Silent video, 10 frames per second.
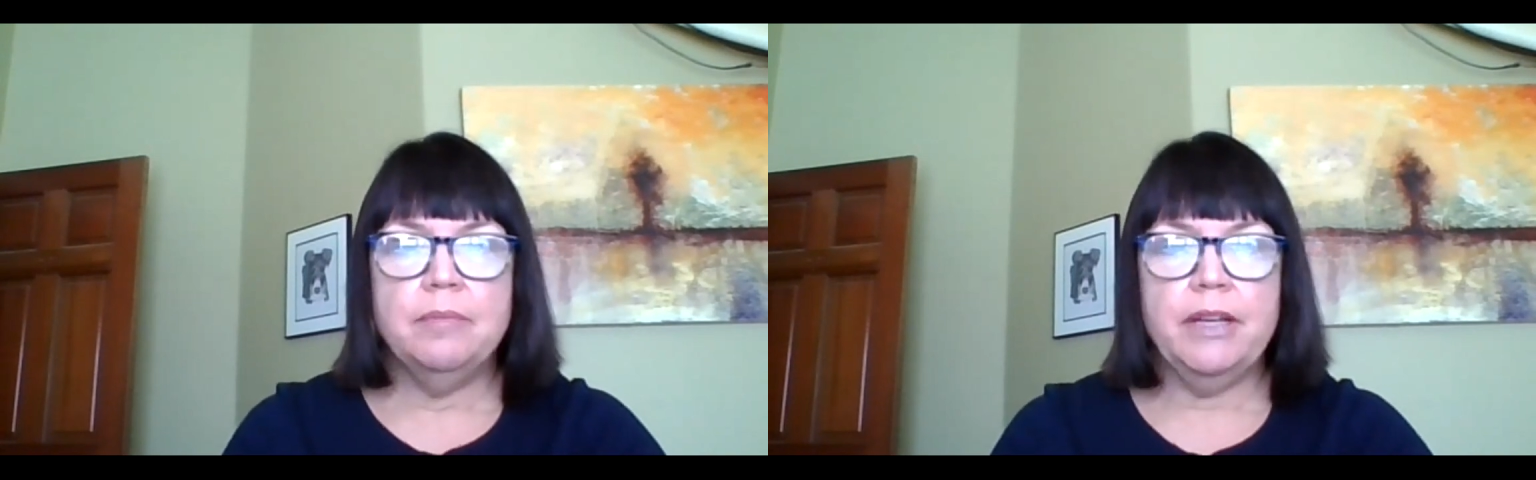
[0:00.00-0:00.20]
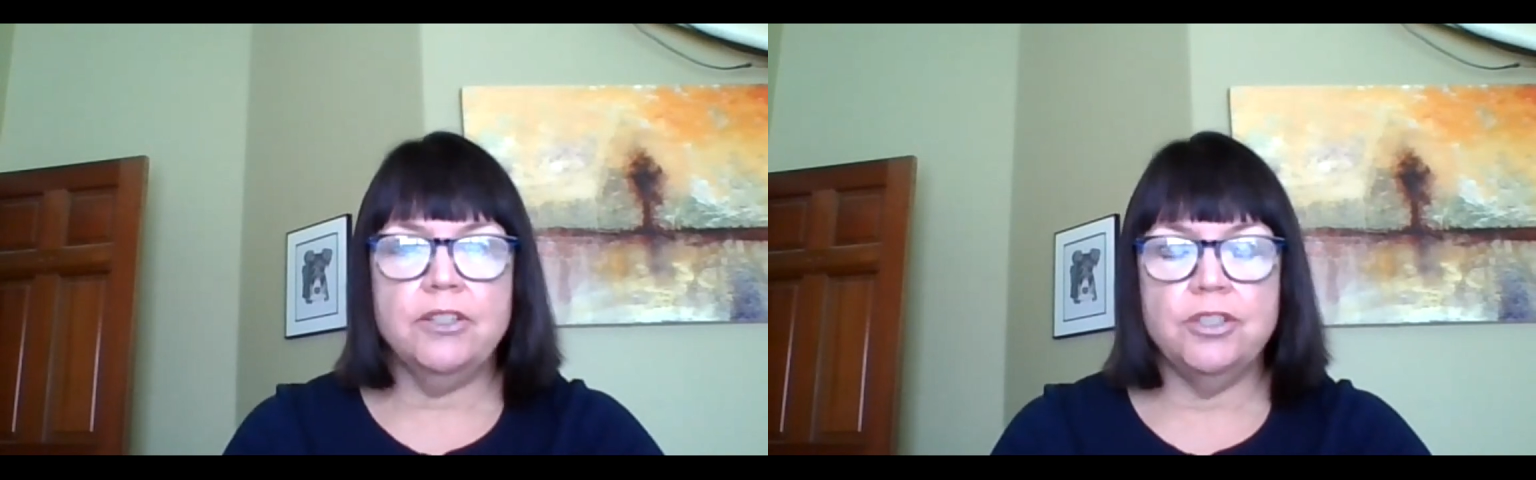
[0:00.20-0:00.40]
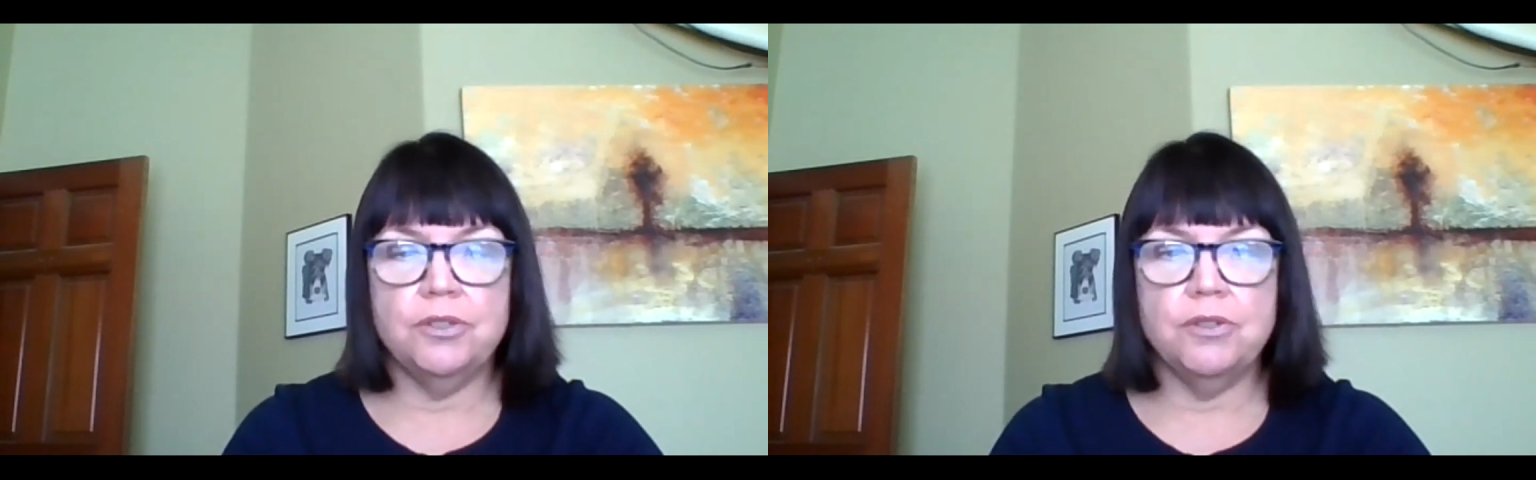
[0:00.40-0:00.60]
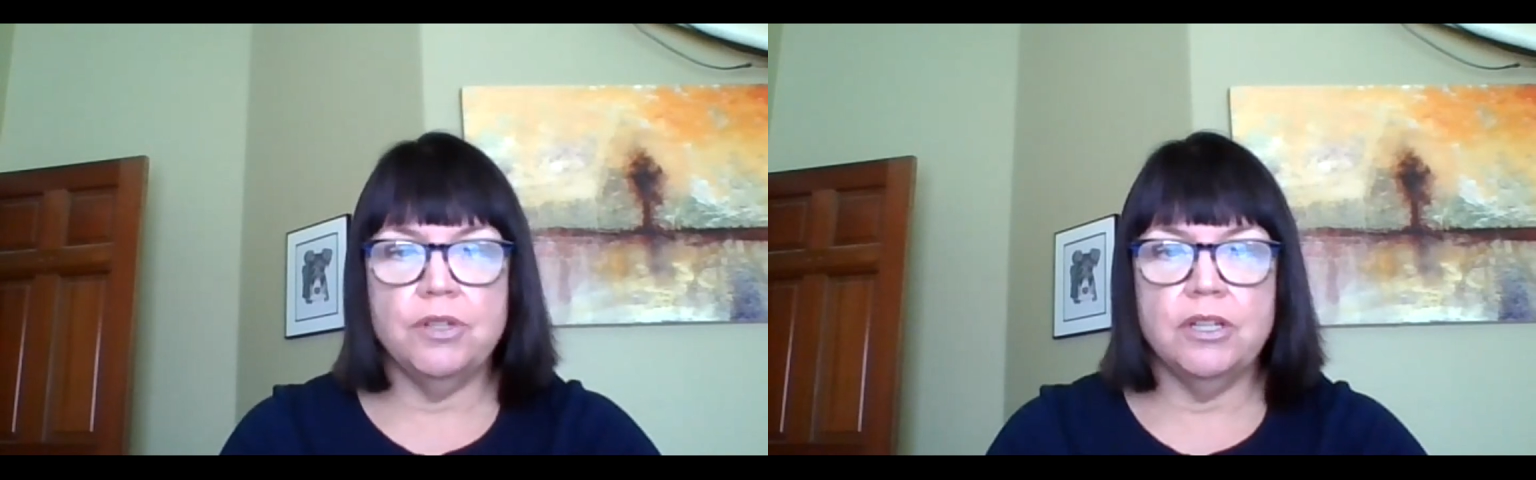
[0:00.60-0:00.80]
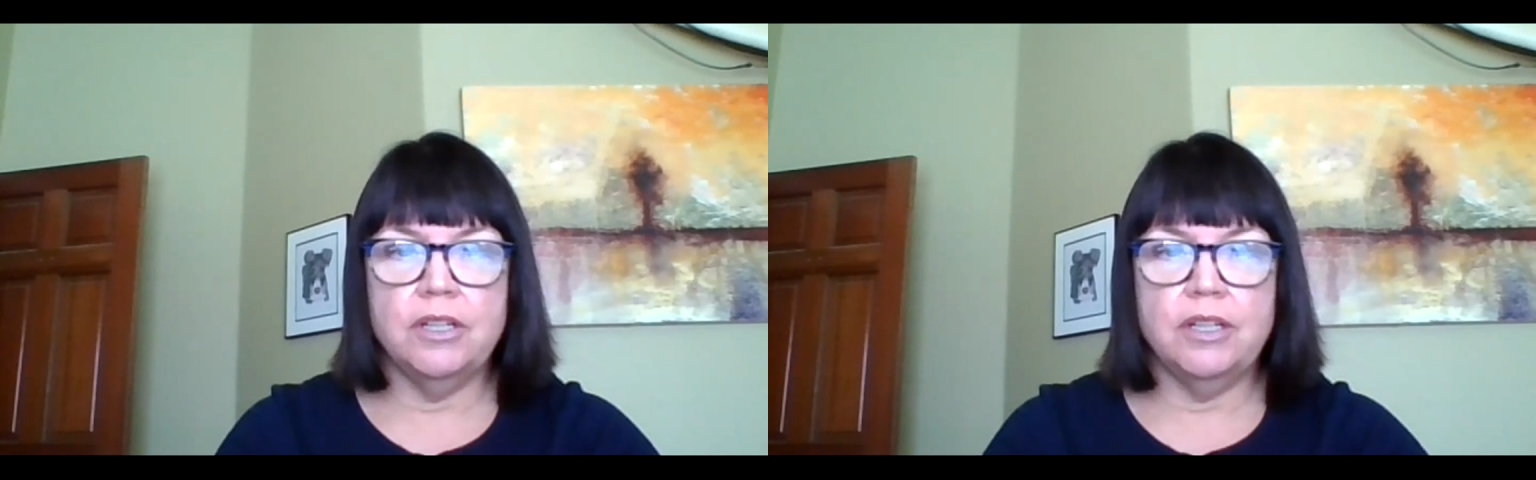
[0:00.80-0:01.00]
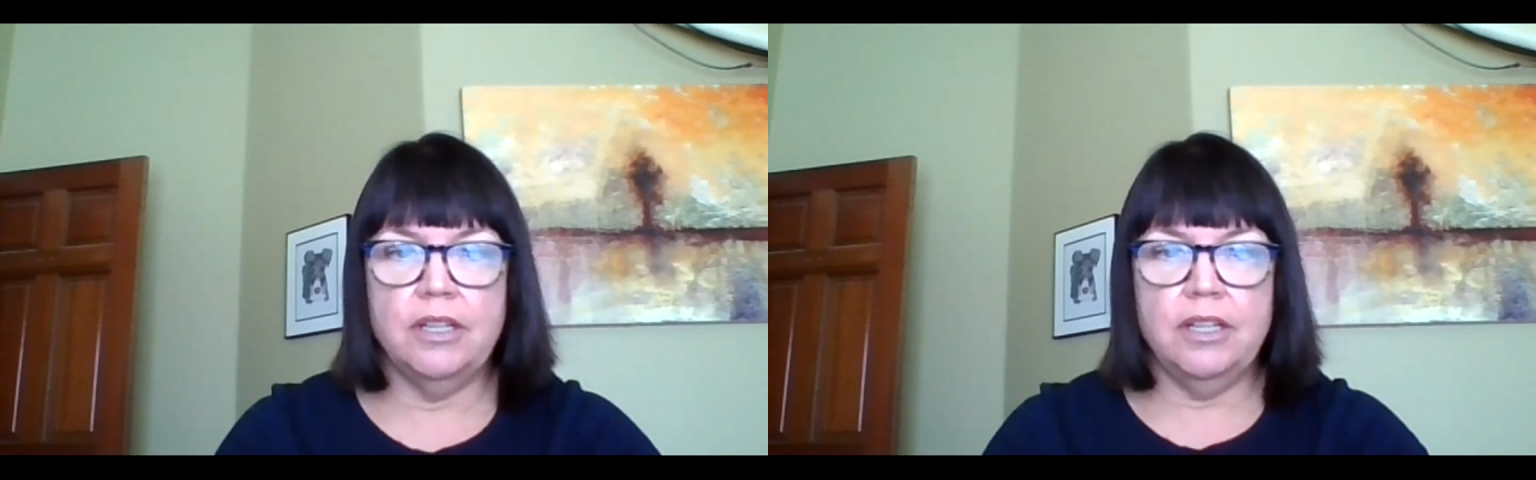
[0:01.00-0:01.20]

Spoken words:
Make sure